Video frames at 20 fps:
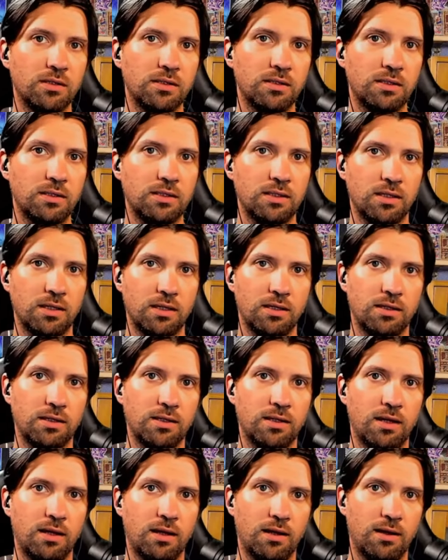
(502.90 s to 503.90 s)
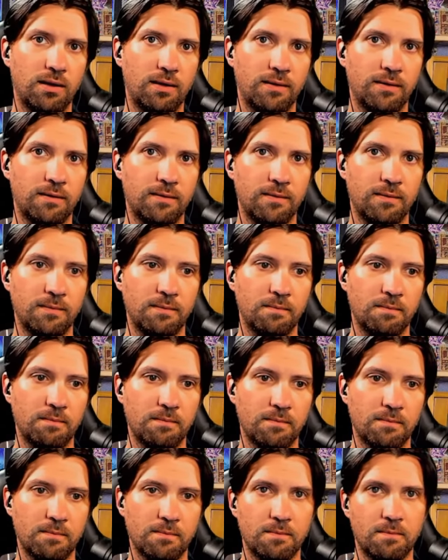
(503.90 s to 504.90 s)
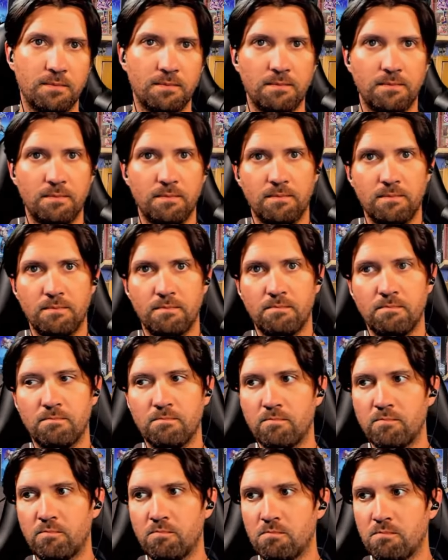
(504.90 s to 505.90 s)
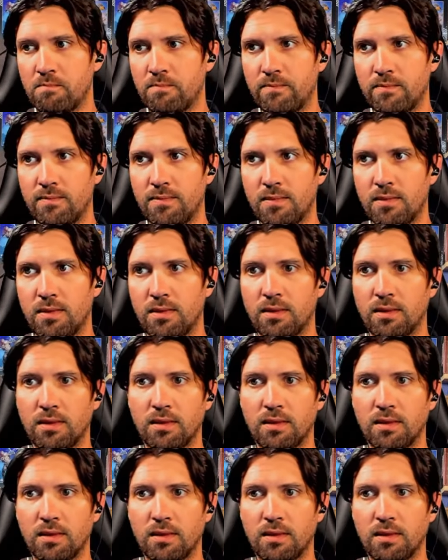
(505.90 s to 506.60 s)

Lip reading: [no speech]